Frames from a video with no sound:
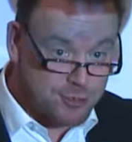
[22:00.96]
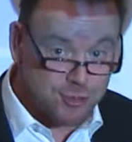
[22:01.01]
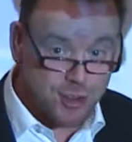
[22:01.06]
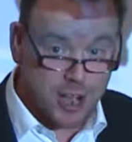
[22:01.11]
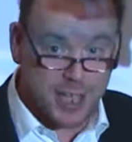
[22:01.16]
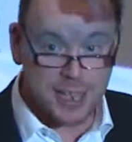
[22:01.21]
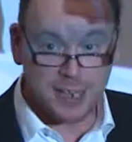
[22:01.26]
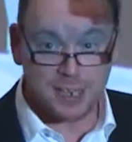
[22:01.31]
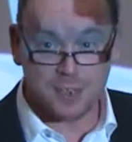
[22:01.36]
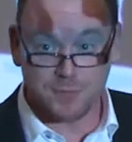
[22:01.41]

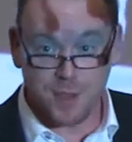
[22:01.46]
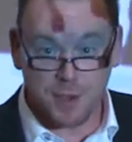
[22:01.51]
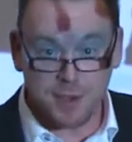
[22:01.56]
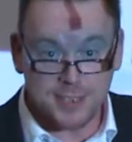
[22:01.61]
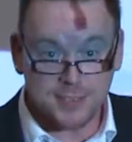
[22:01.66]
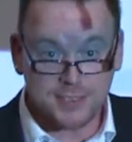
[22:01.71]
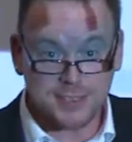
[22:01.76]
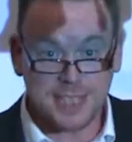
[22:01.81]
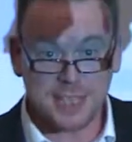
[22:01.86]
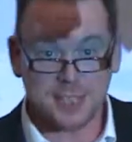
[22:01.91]
trained, very
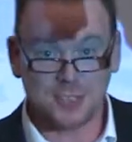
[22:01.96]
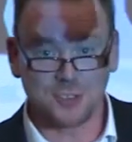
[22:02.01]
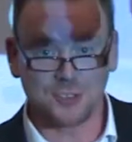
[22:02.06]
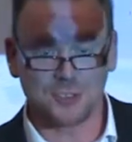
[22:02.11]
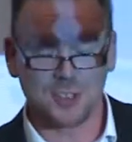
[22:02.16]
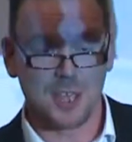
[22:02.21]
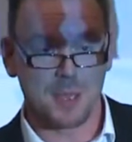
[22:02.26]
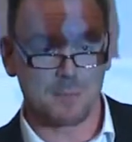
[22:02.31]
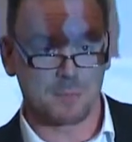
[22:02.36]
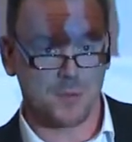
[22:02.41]

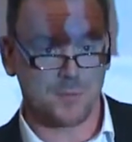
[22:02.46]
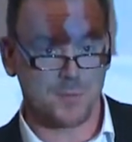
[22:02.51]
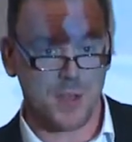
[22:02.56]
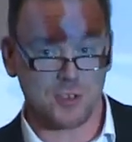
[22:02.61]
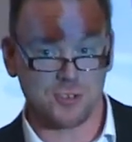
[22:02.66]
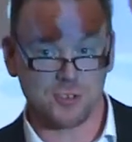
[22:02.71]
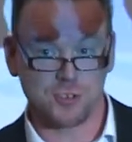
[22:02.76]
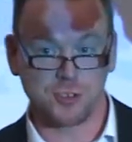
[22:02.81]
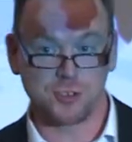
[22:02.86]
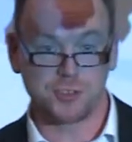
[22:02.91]
skilled
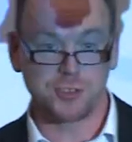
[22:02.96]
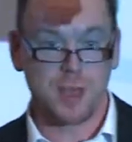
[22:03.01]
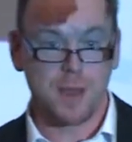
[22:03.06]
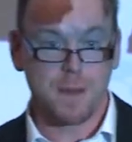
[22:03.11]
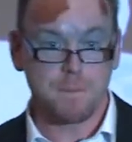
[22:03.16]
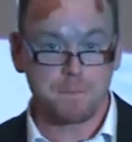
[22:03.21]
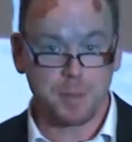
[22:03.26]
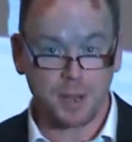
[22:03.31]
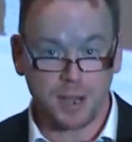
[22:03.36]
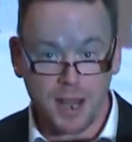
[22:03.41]
professionals,
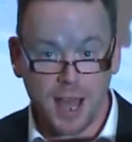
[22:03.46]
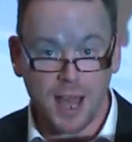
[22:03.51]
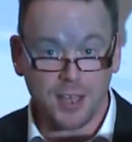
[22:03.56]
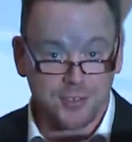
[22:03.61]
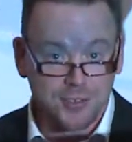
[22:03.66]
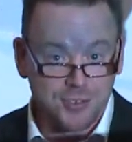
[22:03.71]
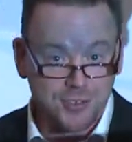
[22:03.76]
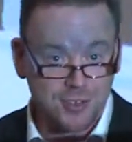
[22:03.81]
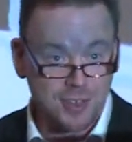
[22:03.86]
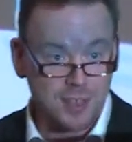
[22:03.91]

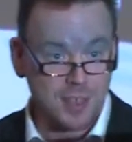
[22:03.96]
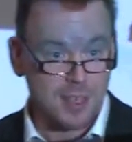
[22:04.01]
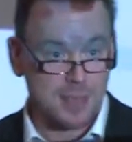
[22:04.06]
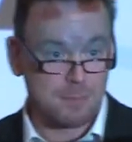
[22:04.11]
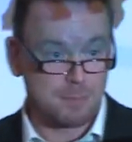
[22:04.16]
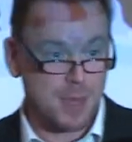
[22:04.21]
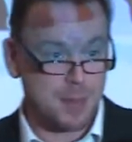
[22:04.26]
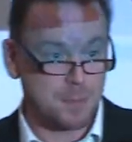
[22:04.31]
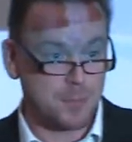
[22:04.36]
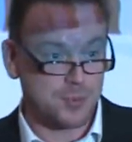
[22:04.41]
plus
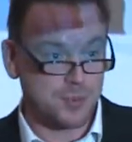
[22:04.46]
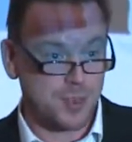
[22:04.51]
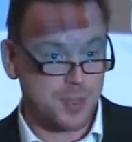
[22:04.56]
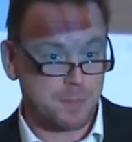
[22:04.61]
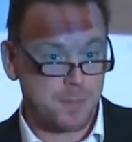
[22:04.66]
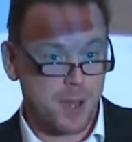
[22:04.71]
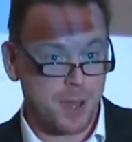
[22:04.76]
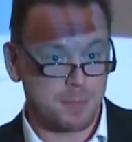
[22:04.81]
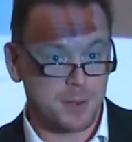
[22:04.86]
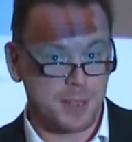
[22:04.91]
members of the
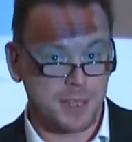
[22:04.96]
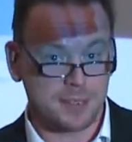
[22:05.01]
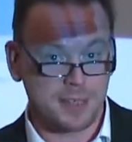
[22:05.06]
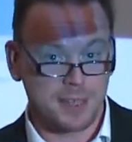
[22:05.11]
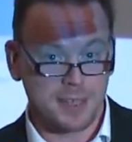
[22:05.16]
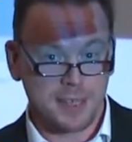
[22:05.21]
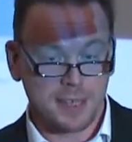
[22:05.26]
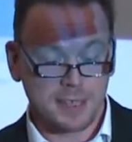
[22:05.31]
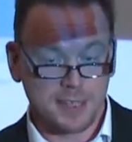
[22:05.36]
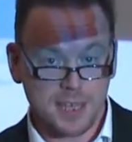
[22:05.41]
public
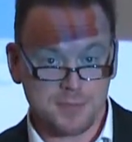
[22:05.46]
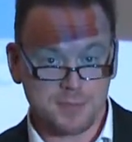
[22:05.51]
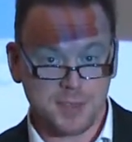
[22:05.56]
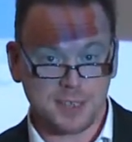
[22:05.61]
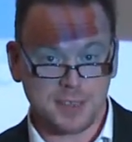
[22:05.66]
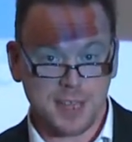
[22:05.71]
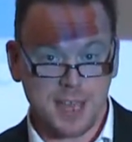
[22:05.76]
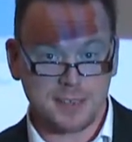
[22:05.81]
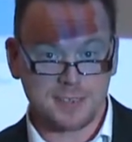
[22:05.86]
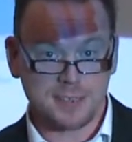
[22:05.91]

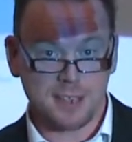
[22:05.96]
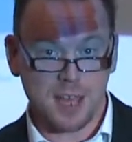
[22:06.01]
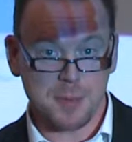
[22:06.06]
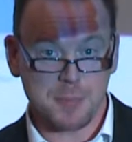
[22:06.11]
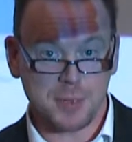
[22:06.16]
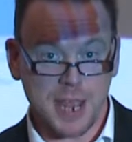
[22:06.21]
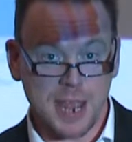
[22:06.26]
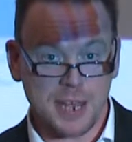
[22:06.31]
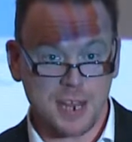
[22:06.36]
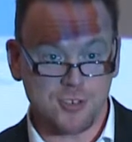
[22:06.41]
giving their
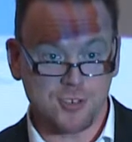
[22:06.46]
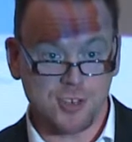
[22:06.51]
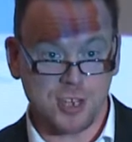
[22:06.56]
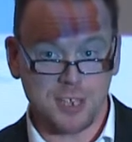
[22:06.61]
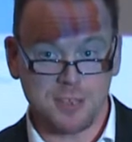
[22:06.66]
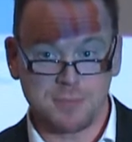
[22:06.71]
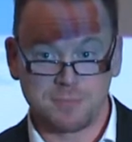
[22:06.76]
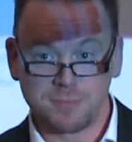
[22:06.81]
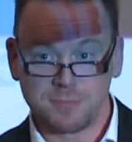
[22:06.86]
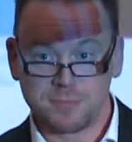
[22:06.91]
time and
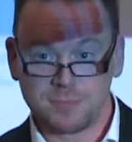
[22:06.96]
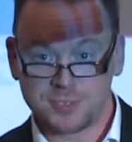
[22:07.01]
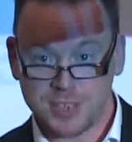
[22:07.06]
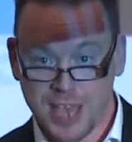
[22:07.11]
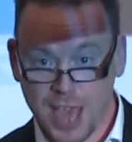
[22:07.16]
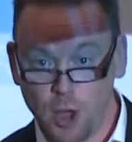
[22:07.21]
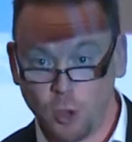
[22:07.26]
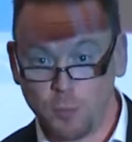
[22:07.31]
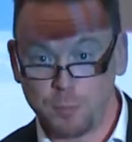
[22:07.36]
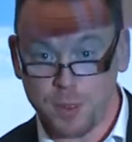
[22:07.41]
energy to
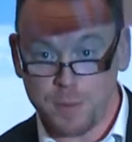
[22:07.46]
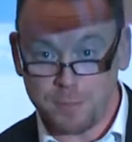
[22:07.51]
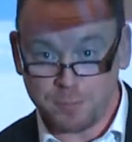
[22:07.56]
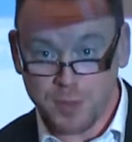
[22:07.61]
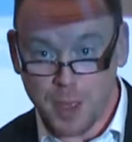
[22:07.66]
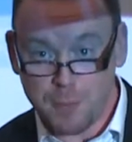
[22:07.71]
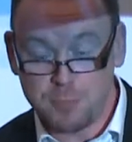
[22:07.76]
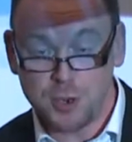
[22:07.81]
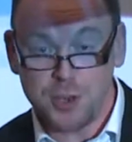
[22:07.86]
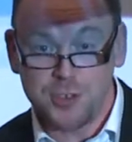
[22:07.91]

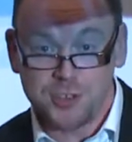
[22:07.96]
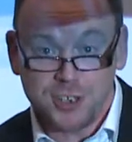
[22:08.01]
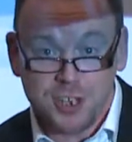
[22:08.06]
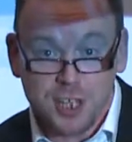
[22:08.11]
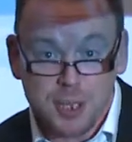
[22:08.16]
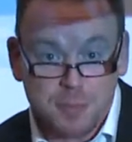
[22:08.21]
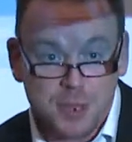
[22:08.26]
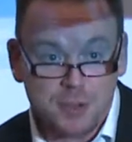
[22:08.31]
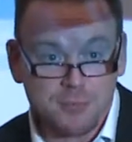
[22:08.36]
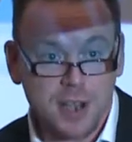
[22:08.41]
help a
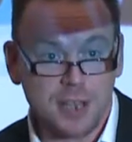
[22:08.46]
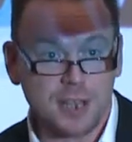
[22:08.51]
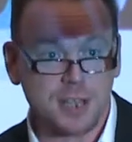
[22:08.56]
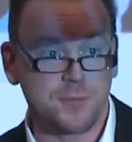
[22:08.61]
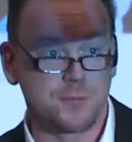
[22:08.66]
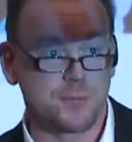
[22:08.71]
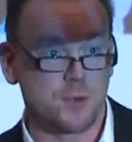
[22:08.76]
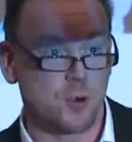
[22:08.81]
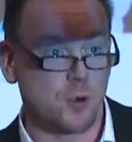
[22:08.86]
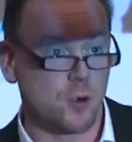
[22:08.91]
prisoner be ready
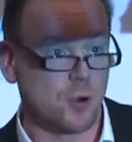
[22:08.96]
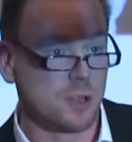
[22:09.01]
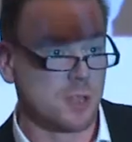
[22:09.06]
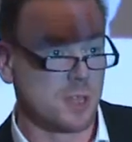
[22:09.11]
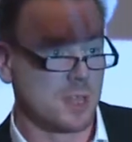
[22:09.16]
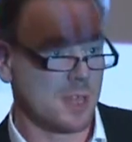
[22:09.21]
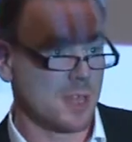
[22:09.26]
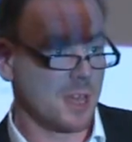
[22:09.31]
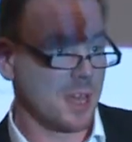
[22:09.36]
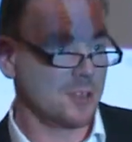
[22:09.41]

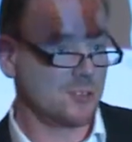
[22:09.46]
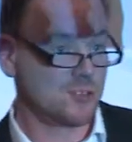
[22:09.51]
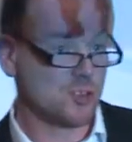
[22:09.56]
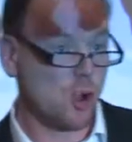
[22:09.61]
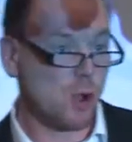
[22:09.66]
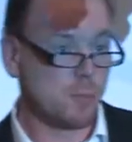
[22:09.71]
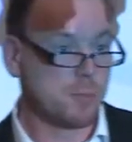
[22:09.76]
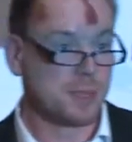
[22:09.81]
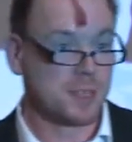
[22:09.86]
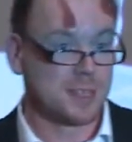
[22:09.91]
for a
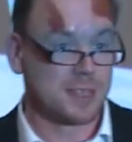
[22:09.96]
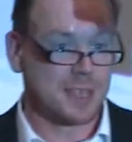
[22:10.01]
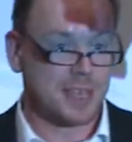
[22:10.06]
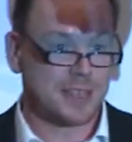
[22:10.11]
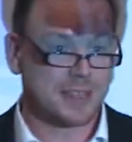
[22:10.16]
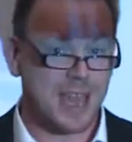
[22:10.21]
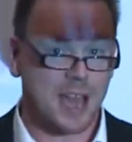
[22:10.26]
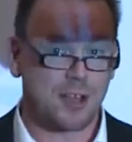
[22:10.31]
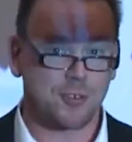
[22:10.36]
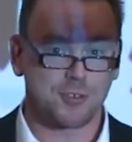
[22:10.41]
job
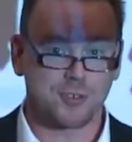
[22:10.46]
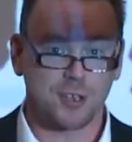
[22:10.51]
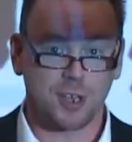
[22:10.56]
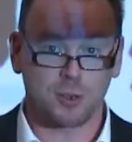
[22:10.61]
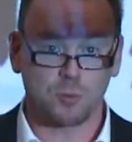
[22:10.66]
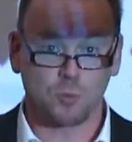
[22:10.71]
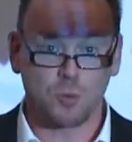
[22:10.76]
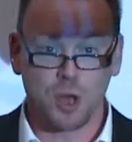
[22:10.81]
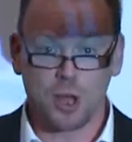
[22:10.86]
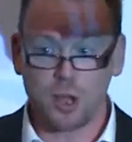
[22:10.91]
in the
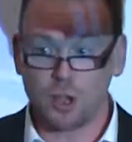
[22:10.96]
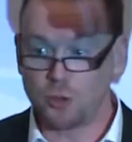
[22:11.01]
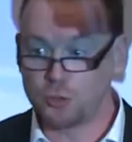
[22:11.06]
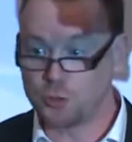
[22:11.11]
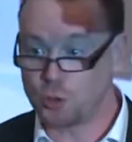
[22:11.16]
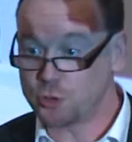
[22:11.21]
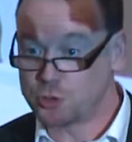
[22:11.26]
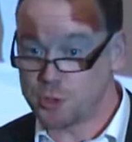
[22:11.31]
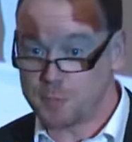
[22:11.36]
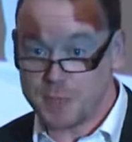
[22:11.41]
outside world
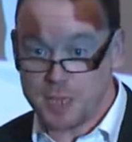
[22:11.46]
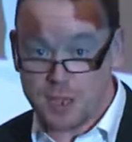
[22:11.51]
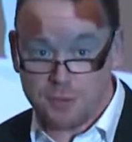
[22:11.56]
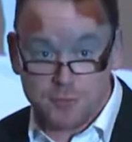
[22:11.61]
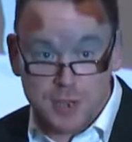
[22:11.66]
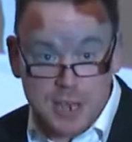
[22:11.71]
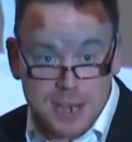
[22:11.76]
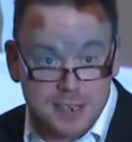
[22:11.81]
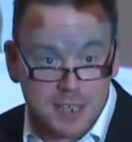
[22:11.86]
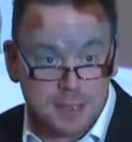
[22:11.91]
or to be a
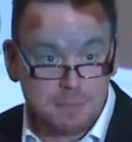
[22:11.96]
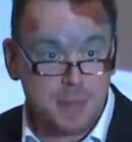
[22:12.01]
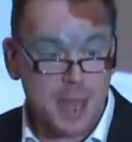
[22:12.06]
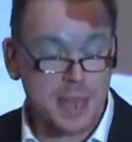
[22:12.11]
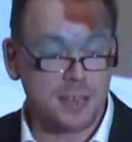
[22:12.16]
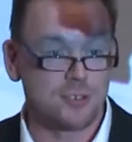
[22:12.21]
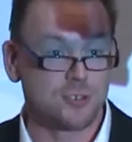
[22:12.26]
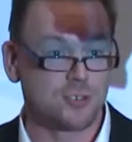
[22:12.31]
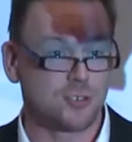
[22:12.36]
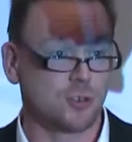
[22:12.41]
reading
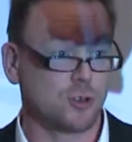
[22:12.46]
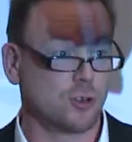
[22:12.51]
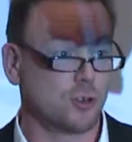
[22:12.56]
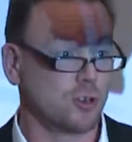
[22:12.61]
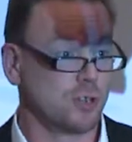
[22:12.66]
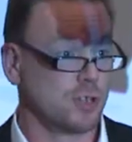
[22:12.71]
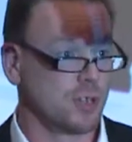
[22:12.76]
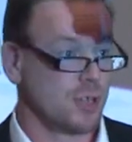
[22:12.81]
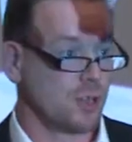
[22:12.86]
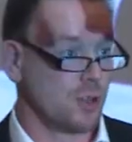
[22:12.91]

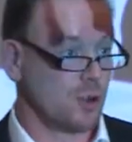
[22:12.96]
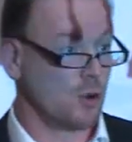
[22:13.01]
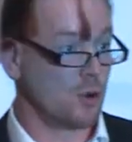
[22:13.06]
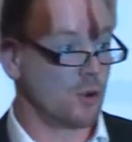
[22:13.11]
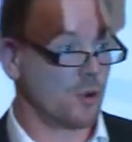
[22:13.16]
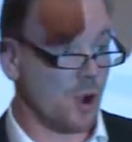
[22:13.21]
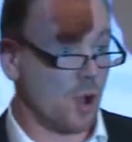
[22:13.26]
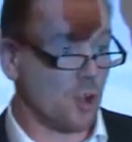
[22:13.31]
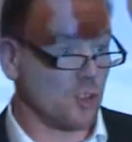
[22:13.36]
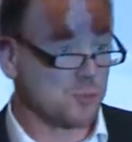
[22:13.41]
mentor
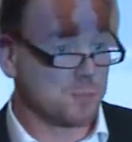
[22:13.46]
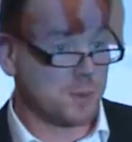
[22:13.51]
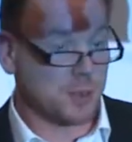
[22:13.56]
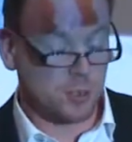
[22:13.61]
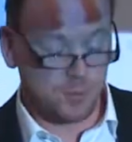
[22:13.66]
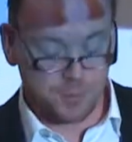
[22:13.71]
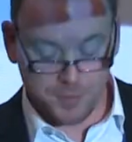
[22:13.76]
or a hospital